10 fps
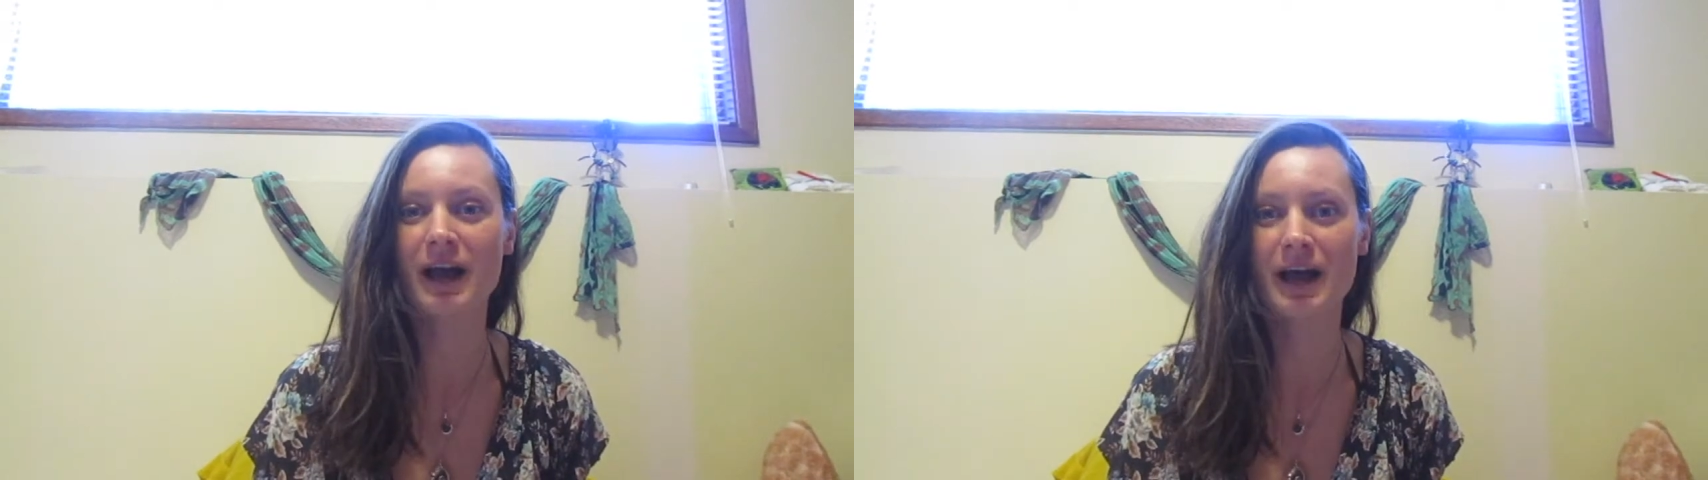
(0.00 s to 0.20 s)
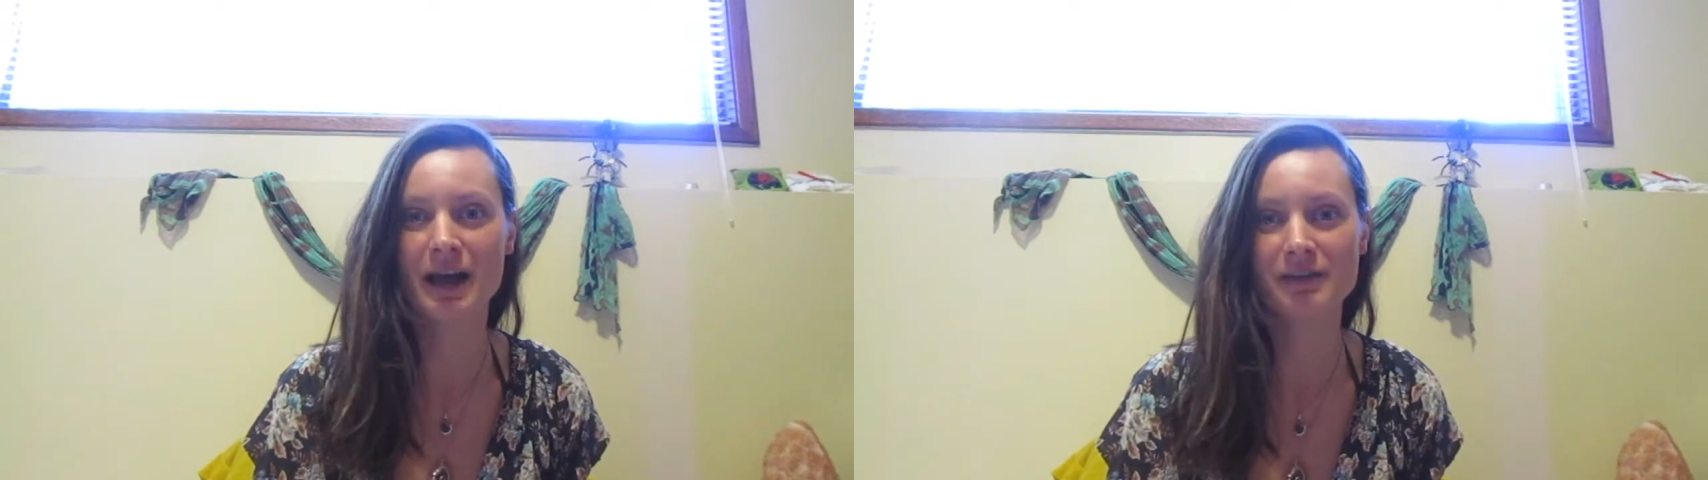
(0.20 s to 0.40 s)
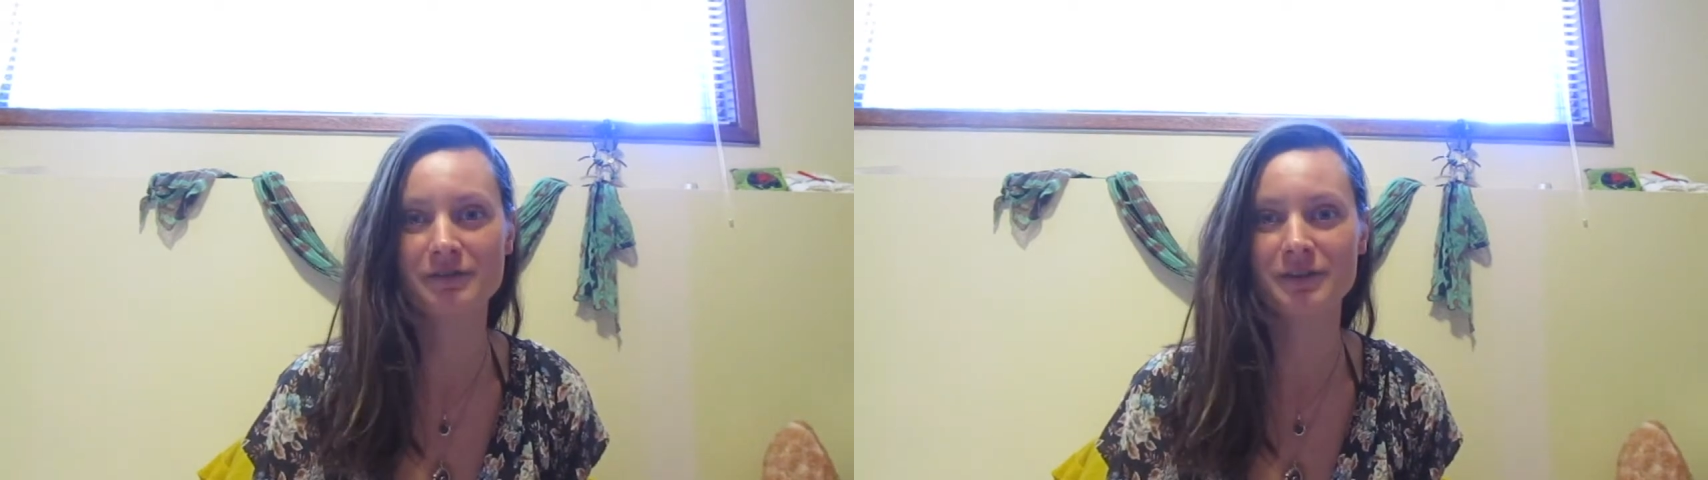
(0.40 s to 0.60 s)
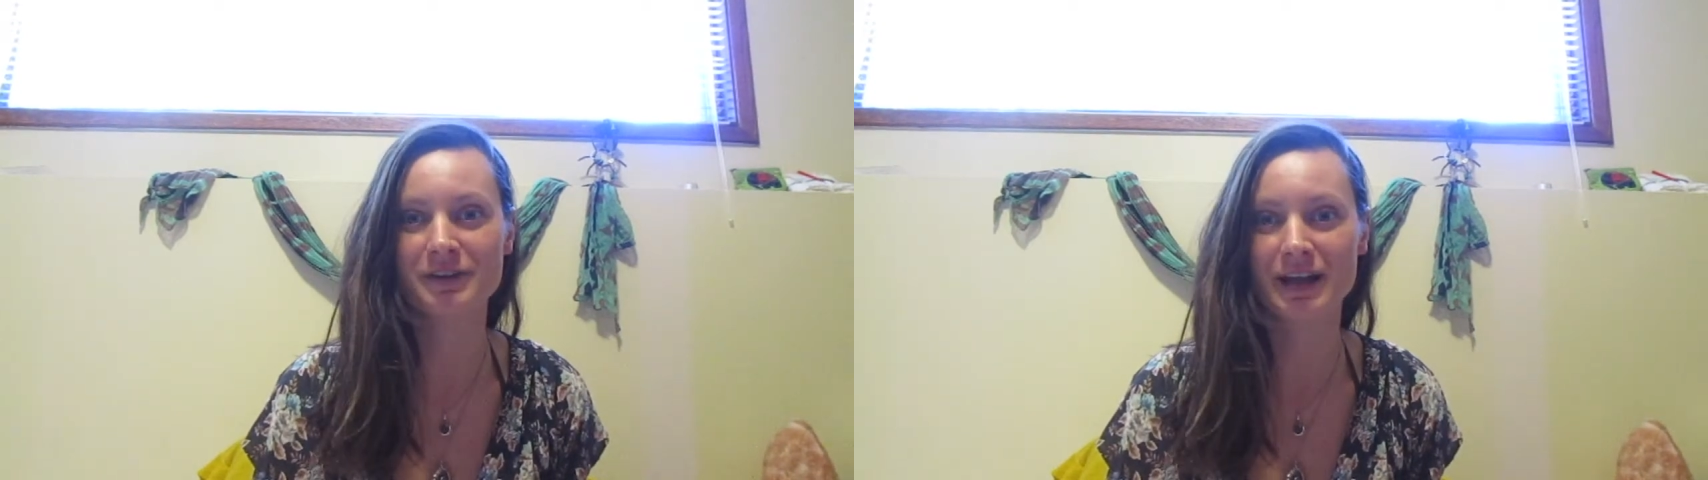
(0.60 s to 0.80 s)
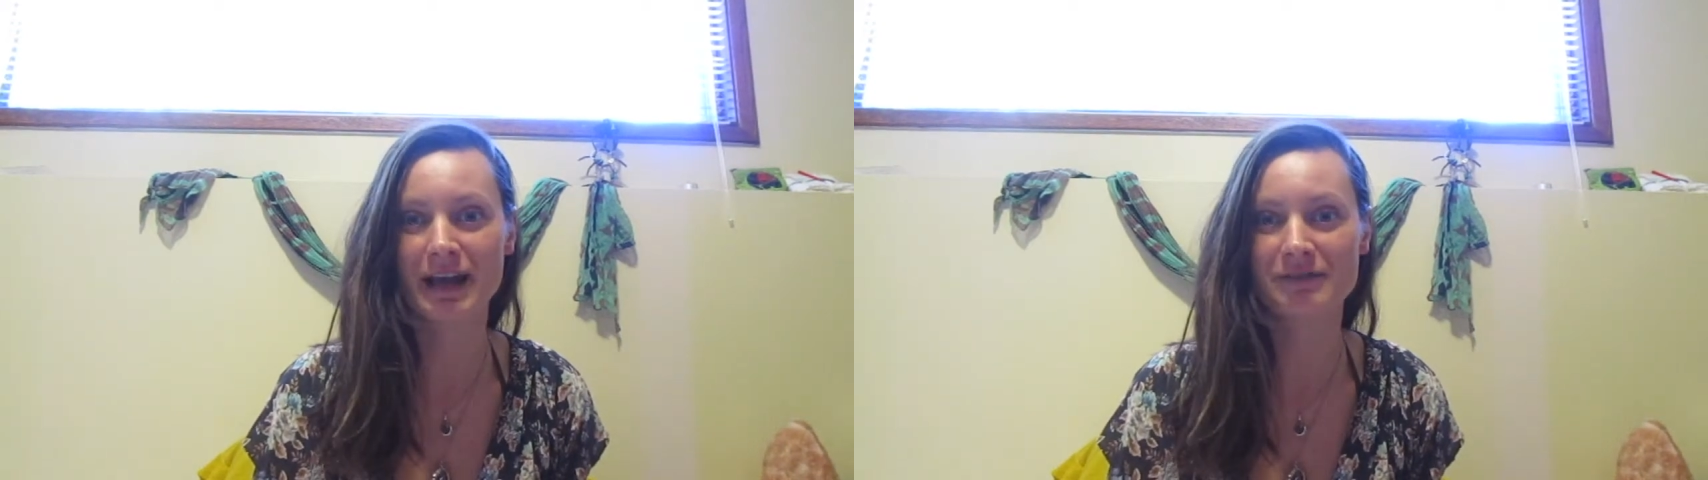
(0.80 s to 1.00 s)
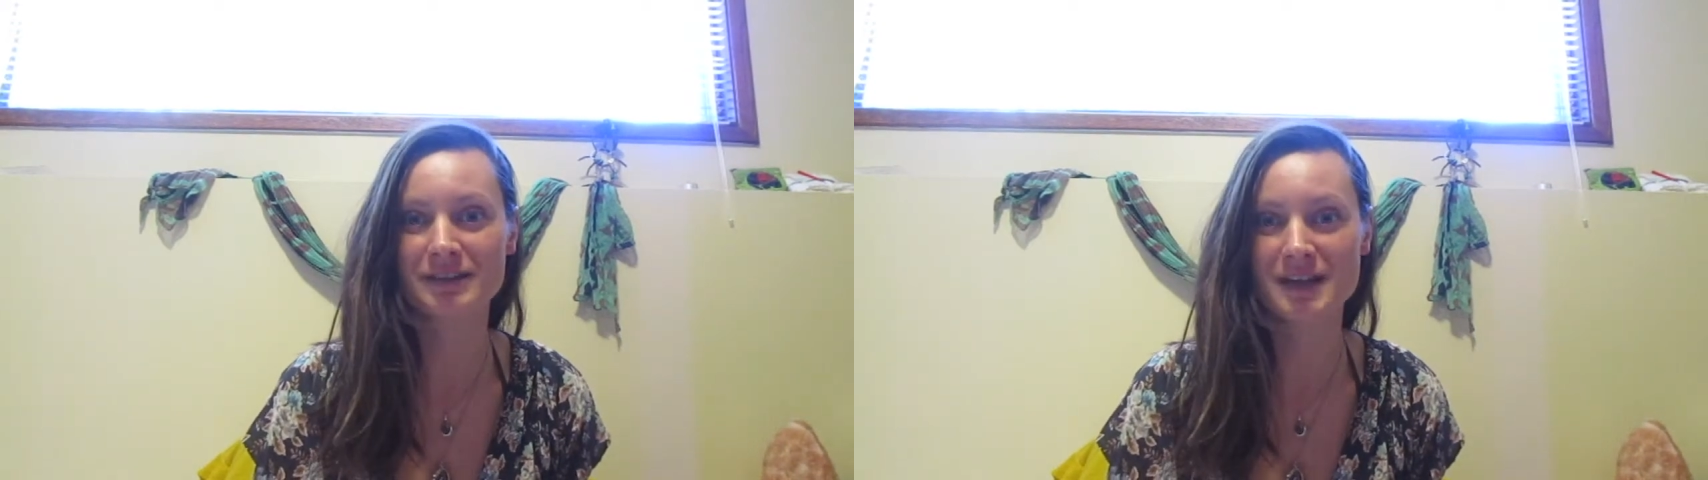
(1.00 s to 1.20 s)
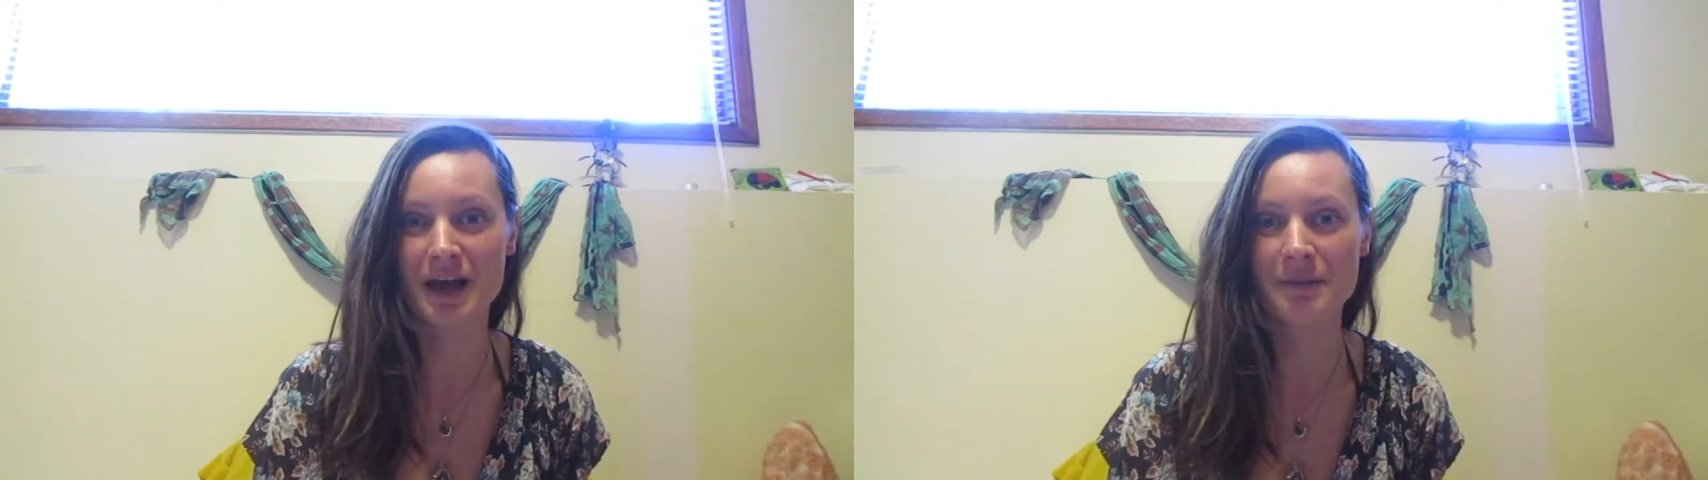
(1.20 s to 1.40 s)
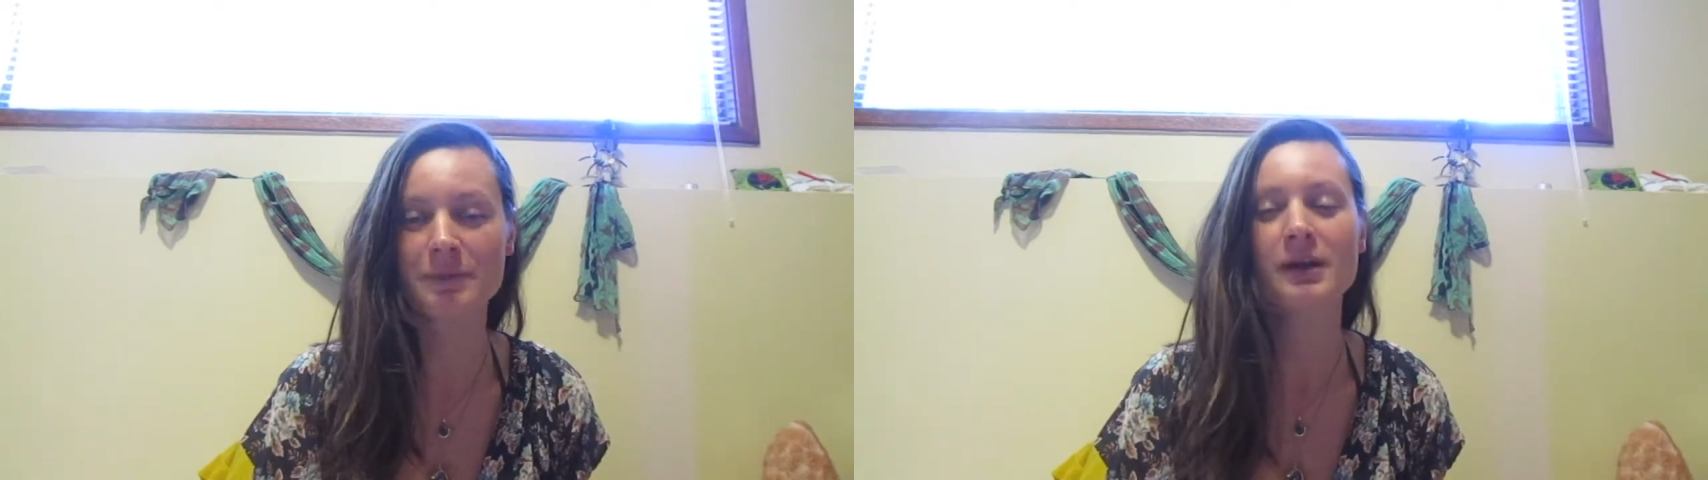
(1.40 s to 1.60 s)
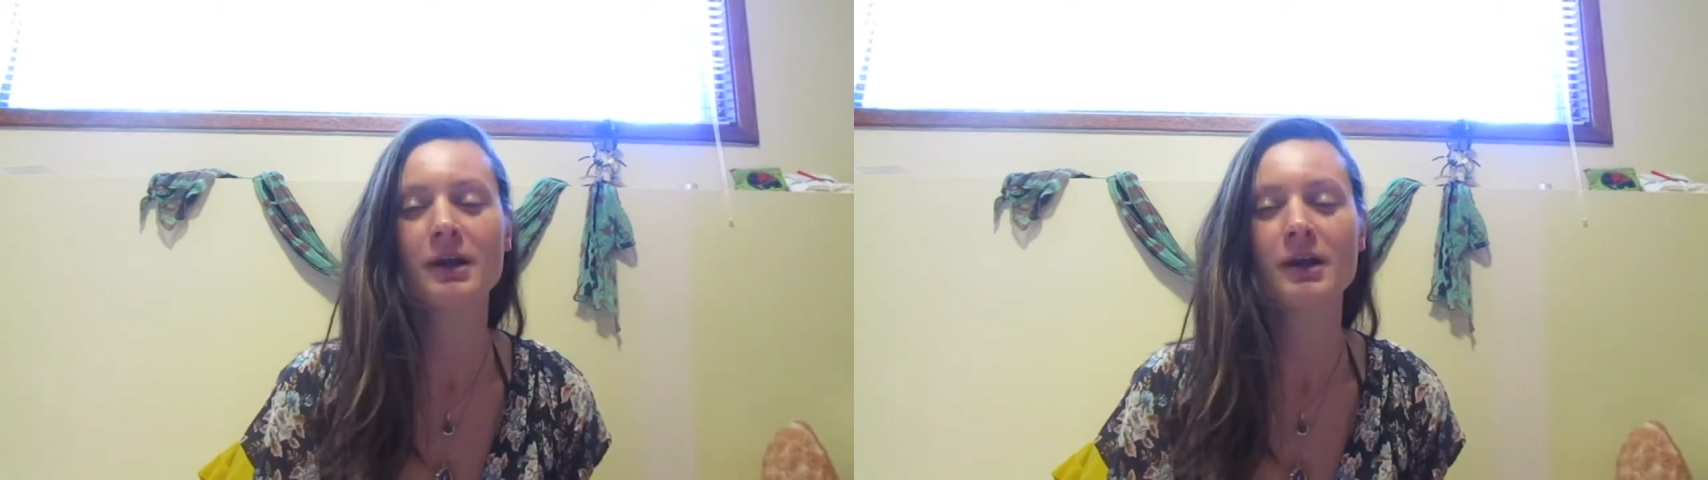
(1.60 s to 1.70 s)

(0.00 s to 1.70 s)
I feel that I have the time,